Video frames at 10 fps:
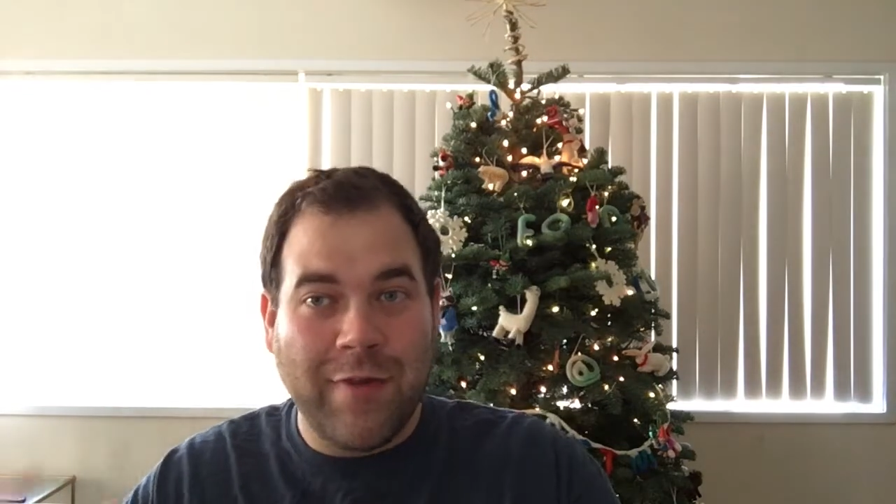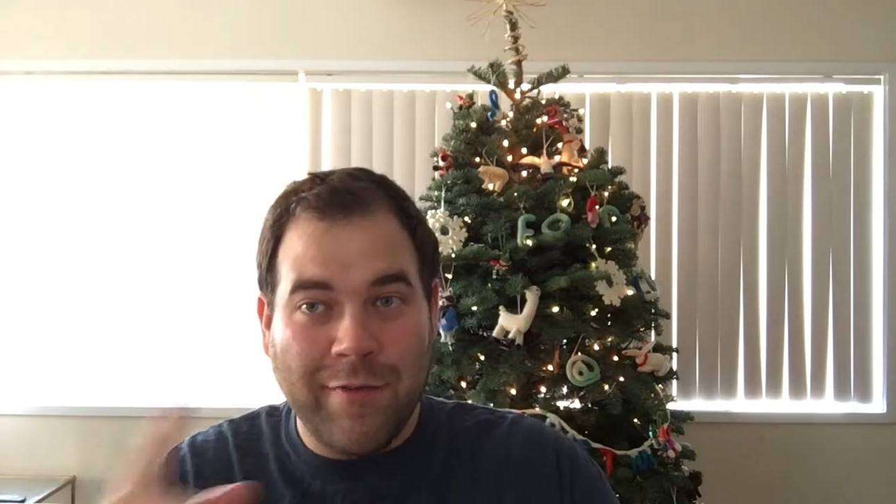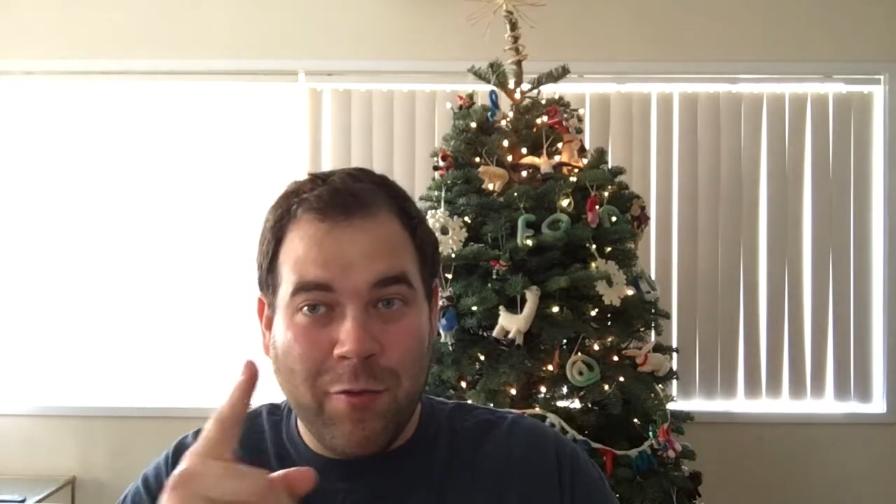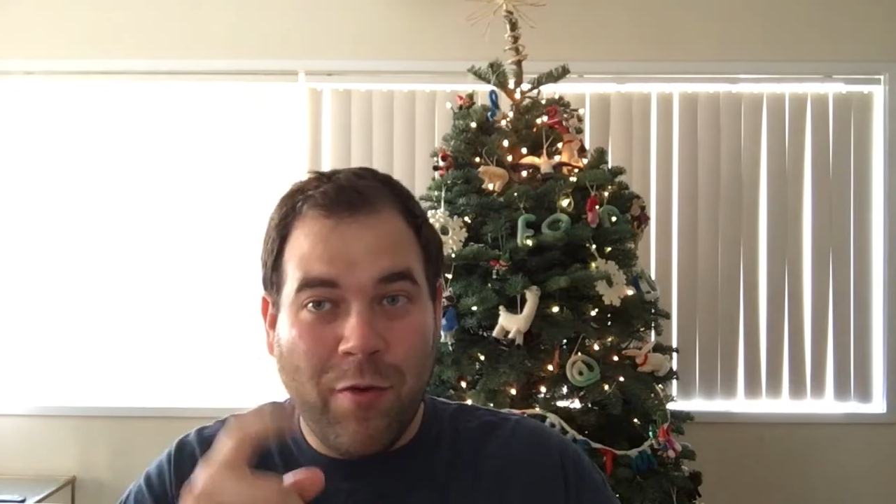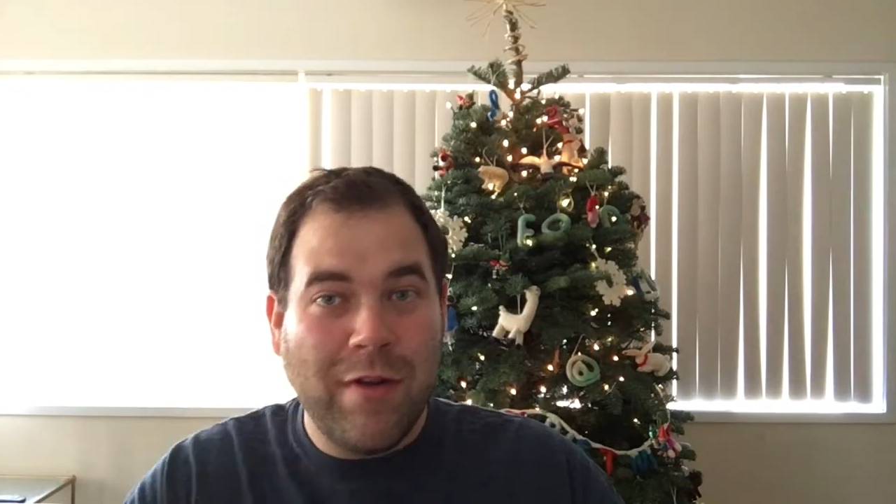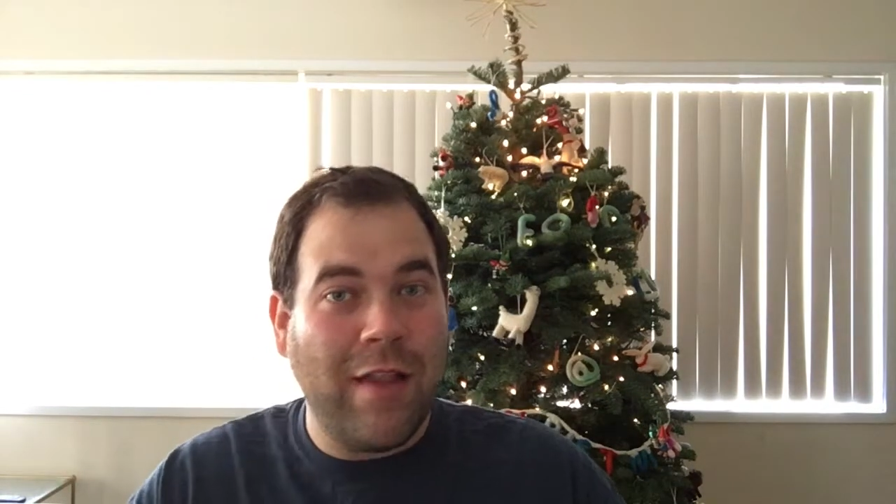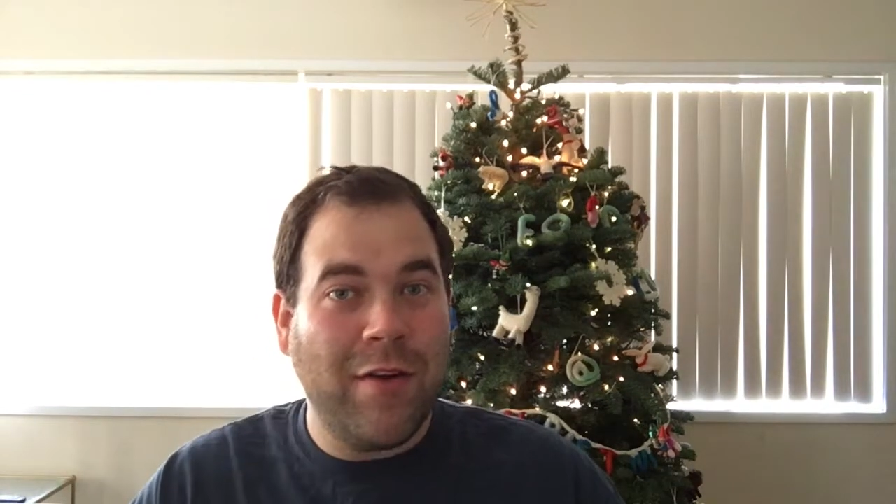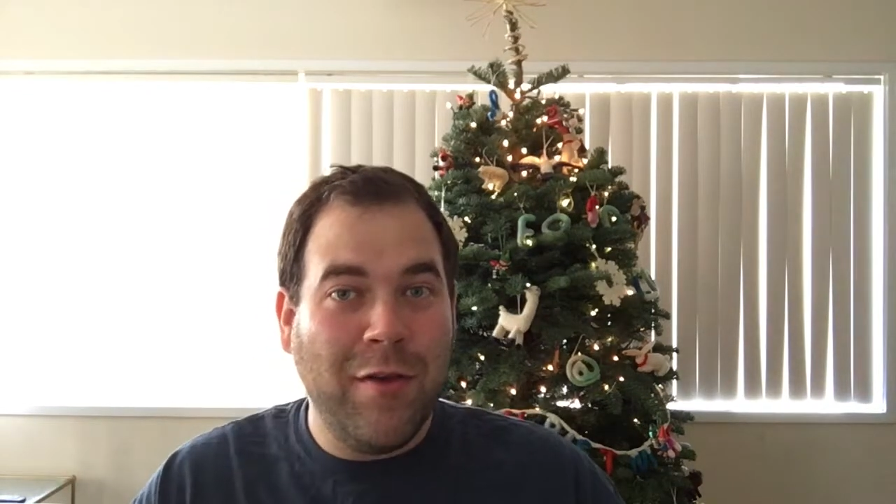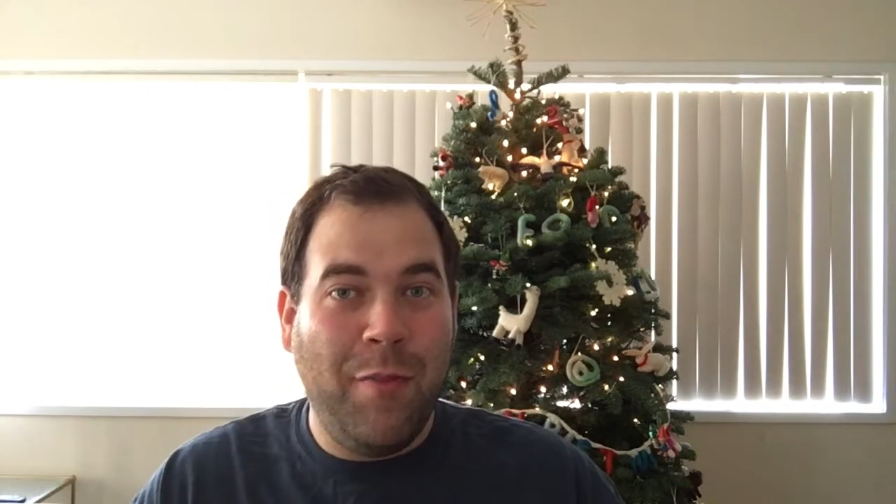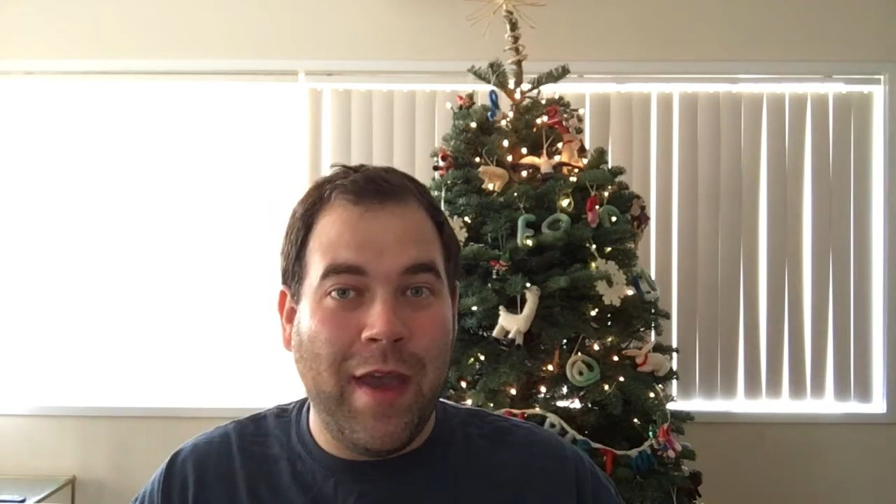every
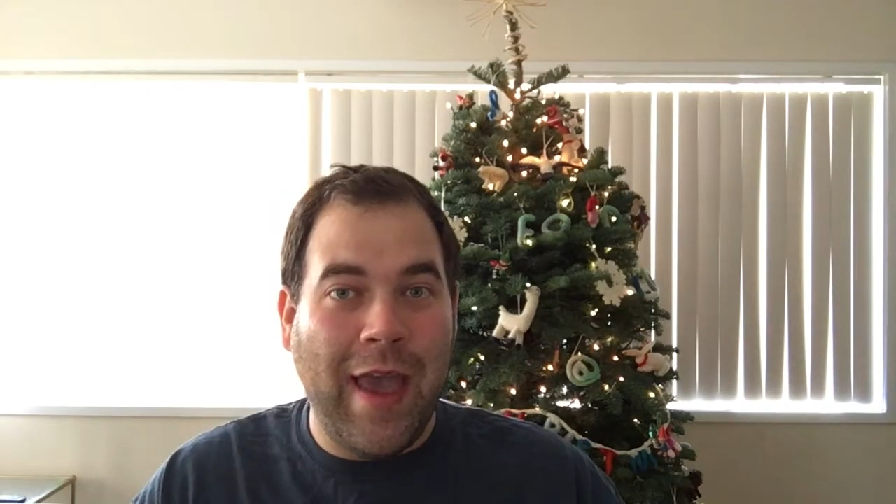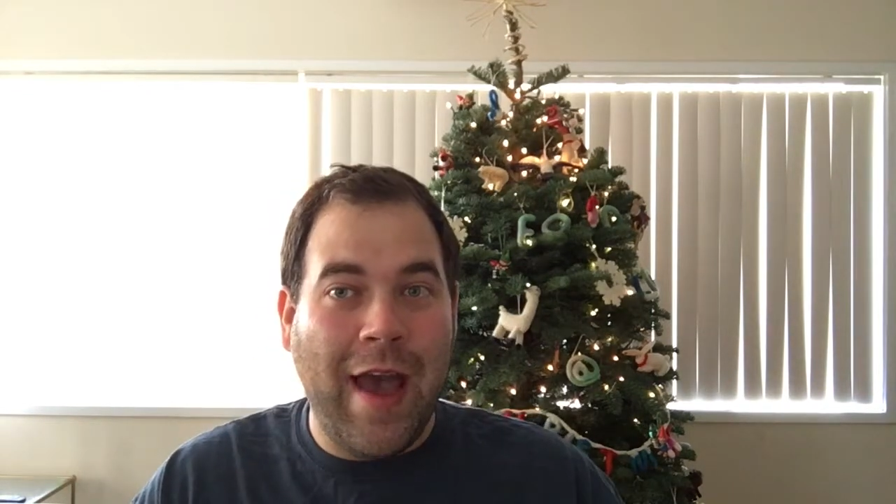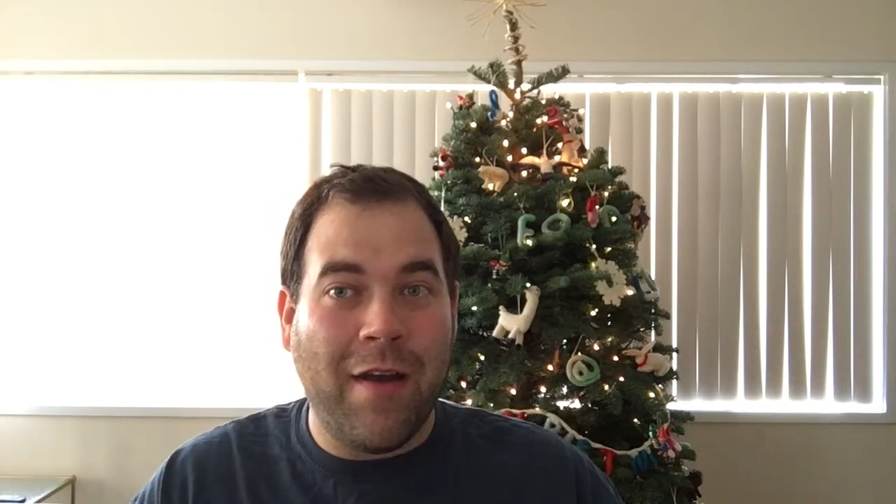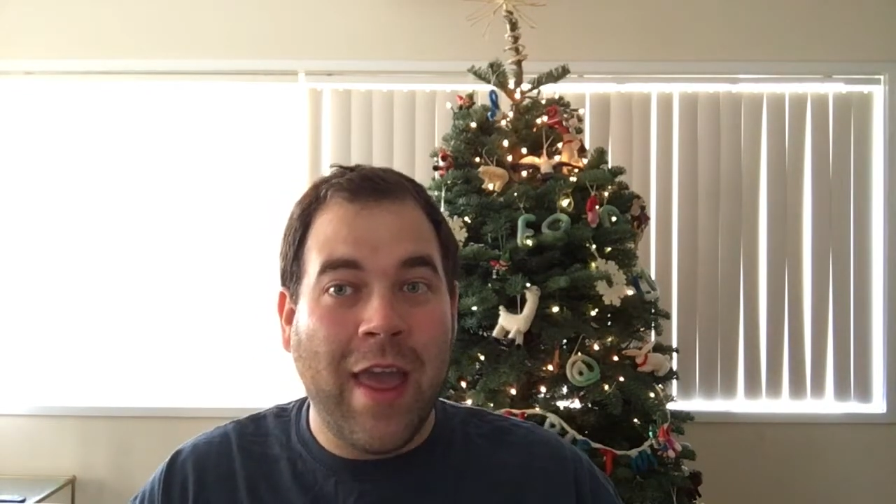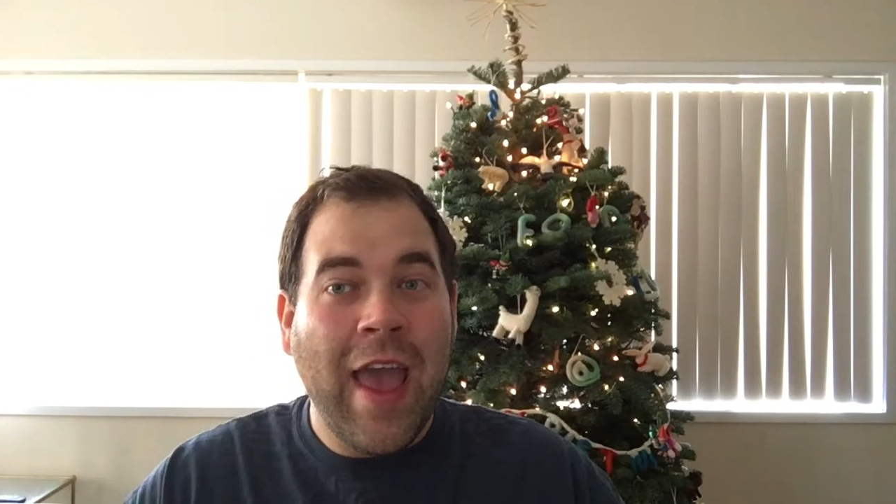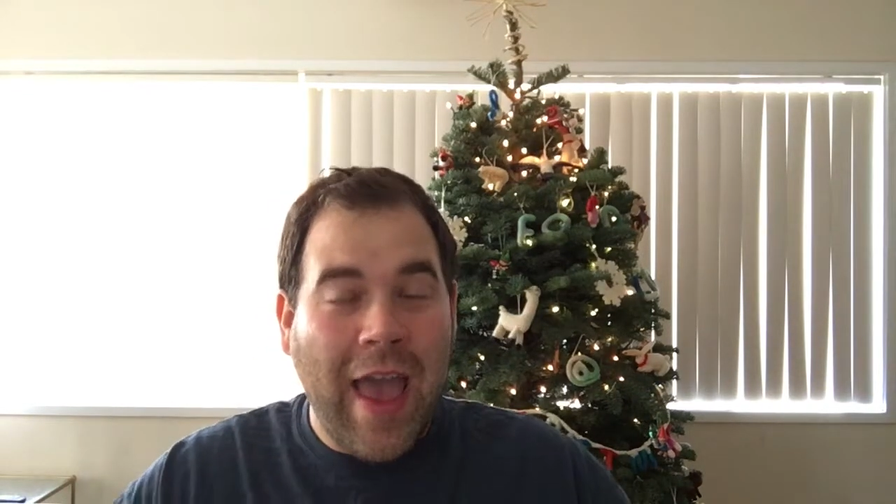$1 you pay out